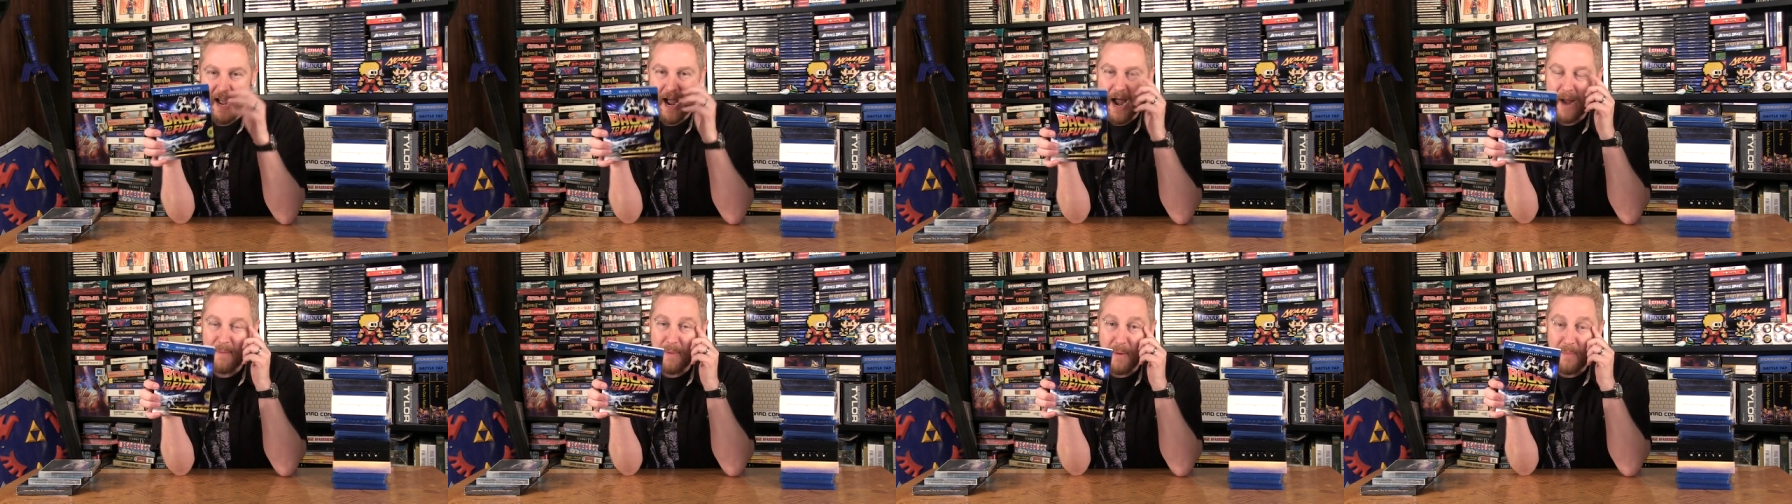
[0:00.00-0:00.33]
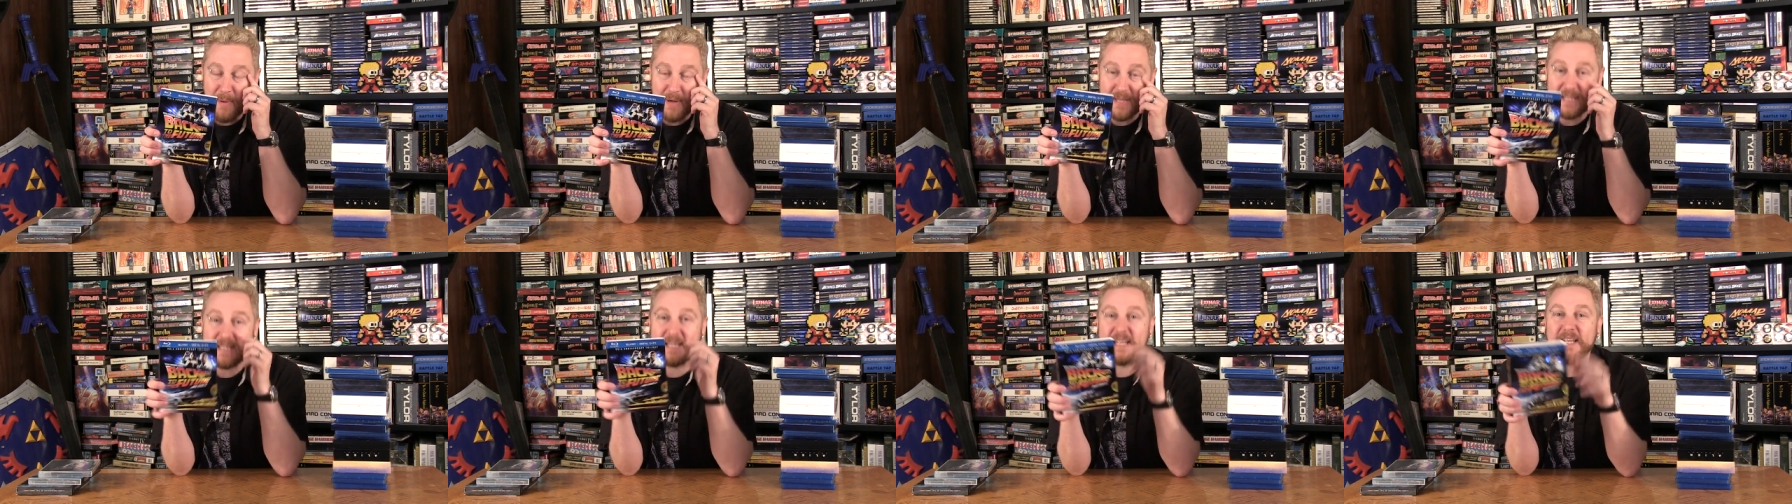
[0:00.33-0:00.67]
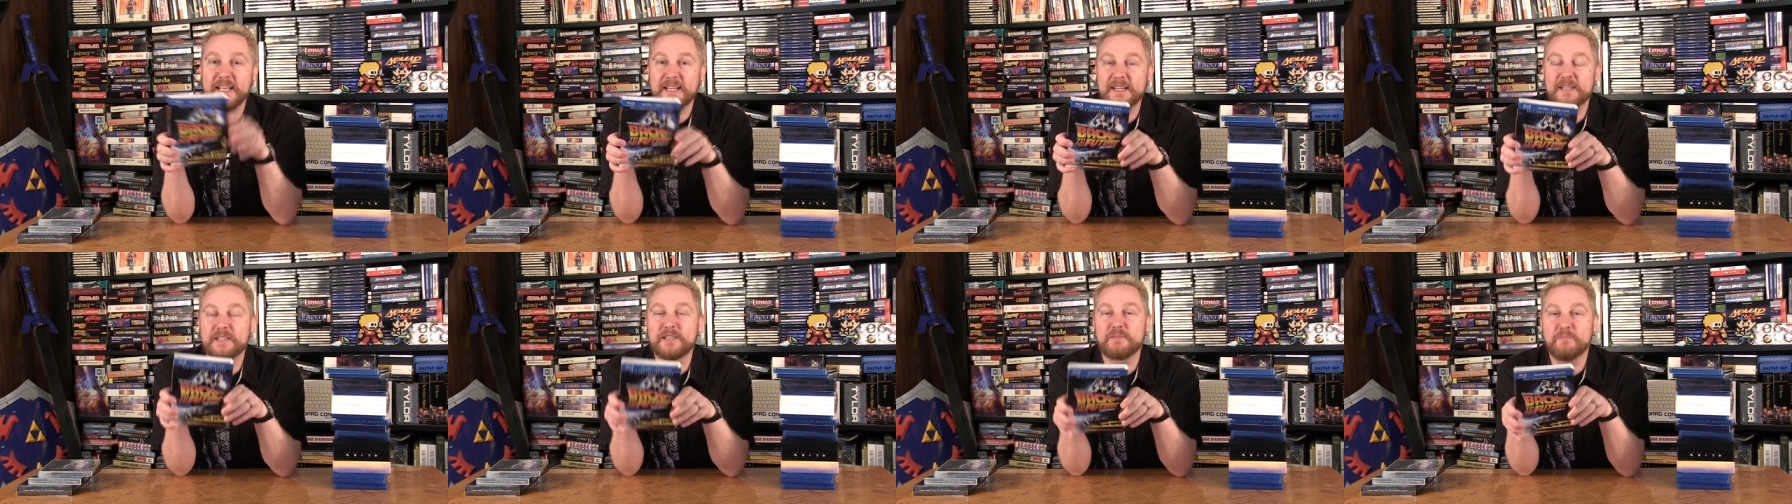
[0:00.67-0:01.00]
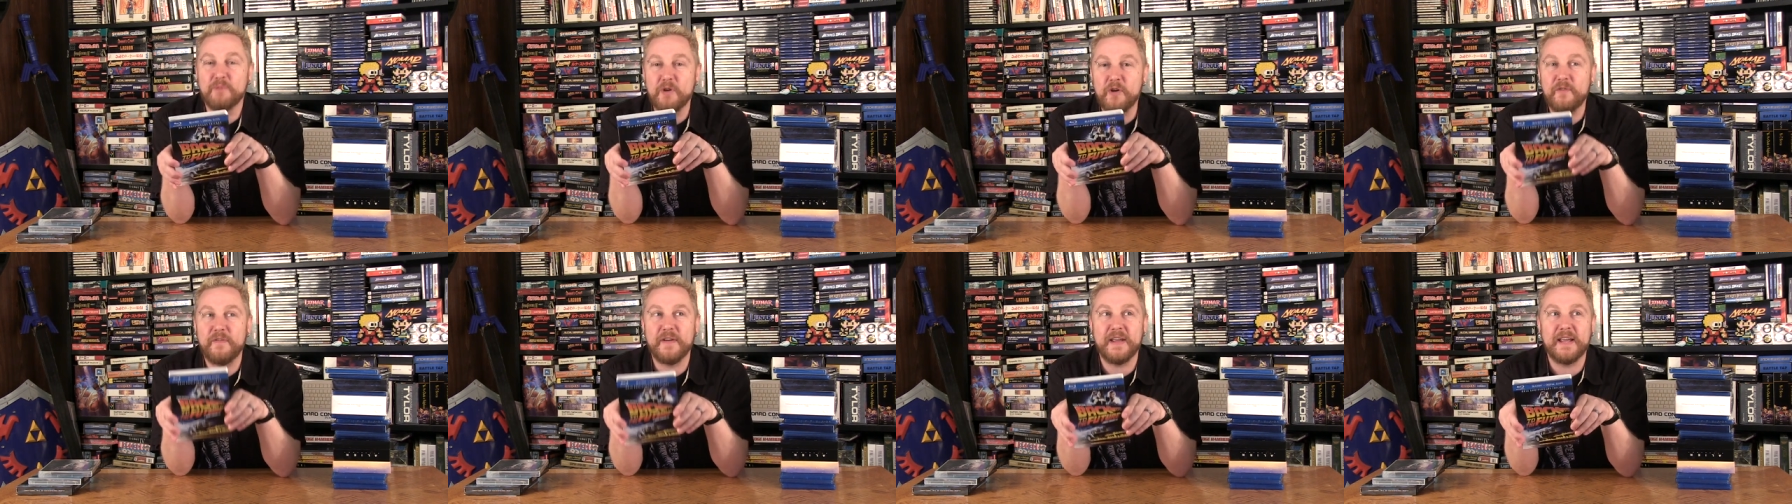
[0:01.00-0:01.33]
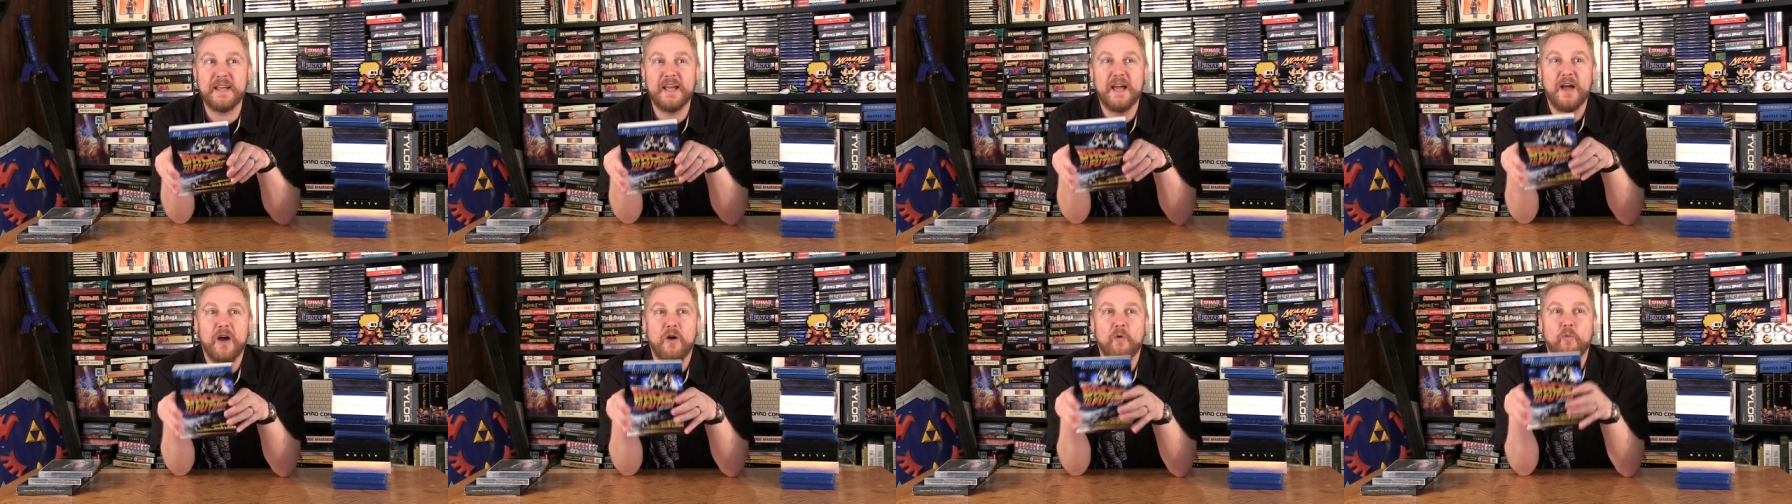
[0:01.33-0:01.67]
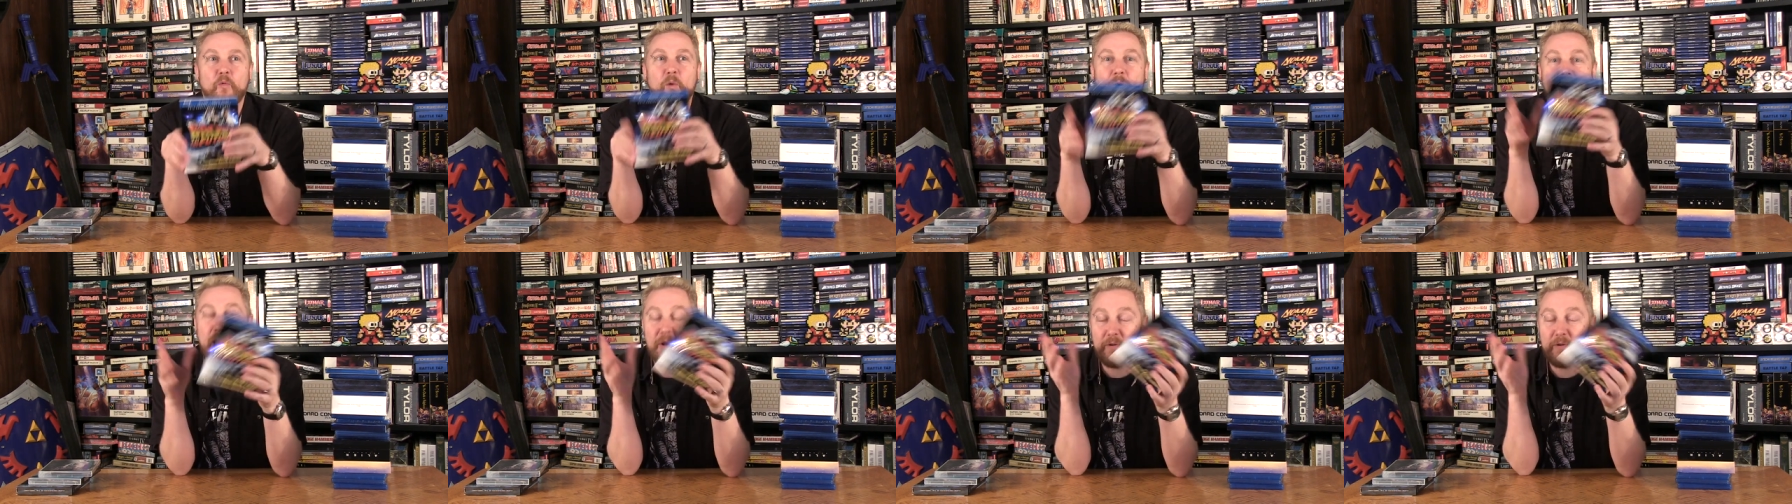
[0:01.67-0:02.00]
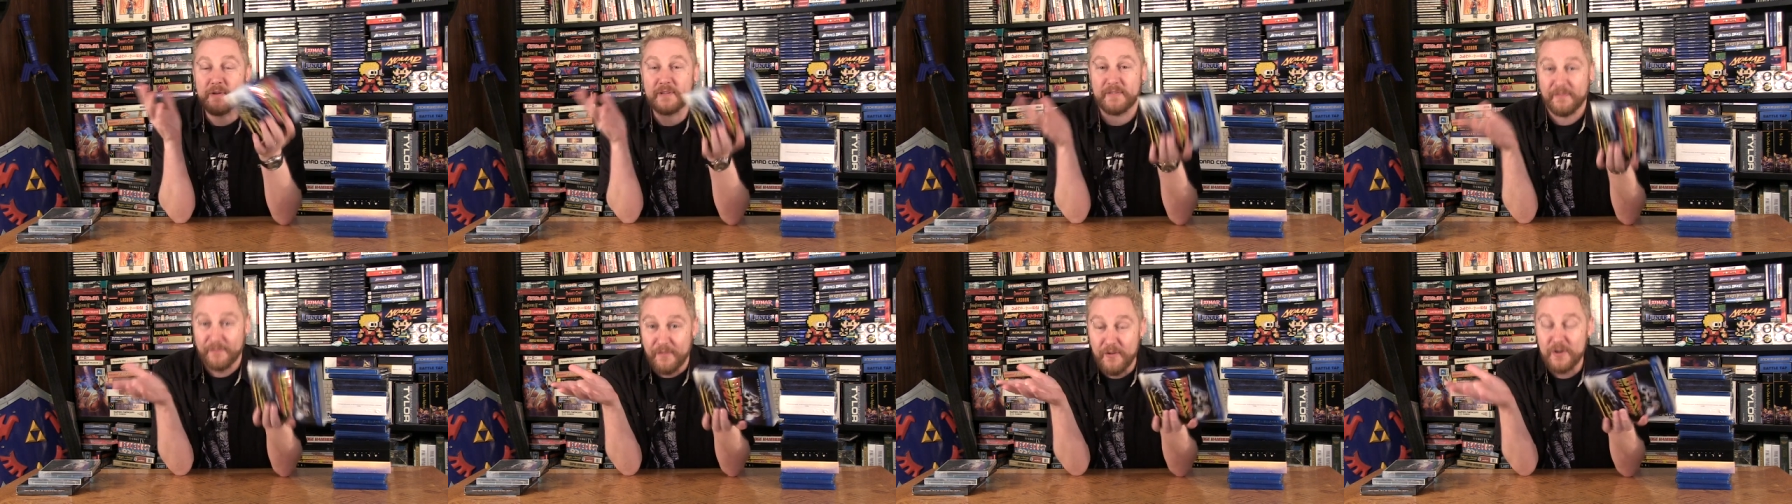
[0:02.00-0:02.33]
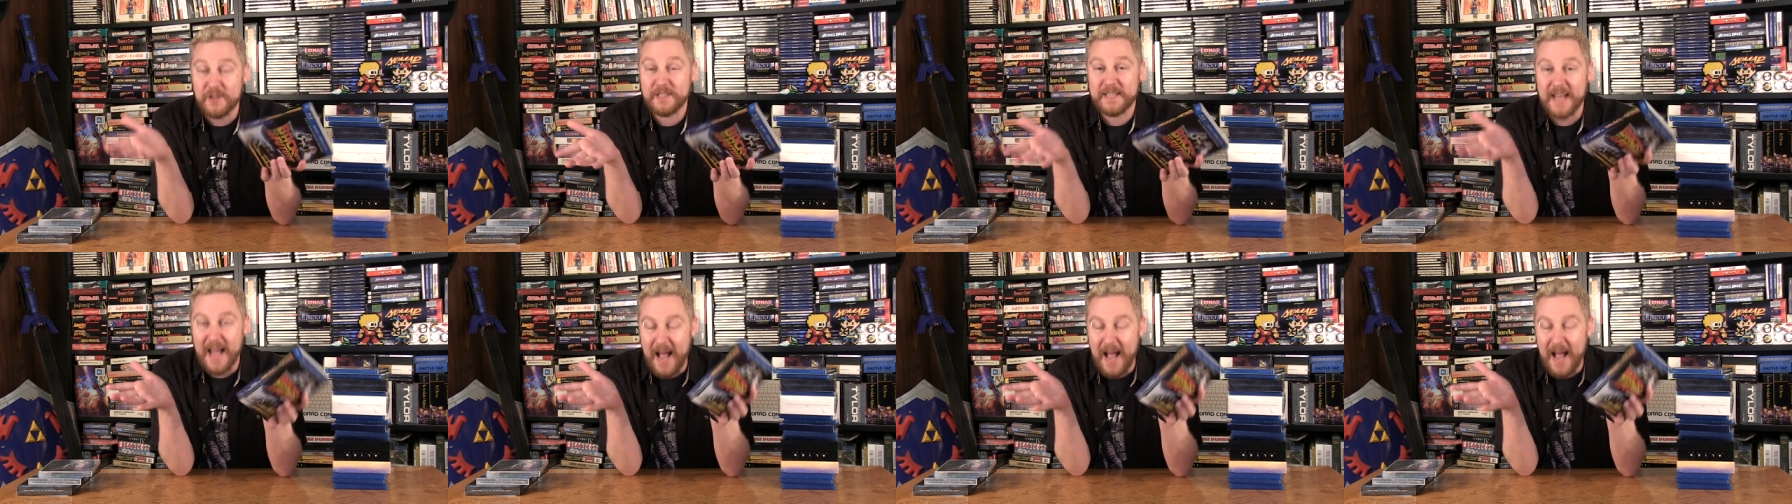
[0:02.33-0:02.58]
I remember seeing this movie when it was first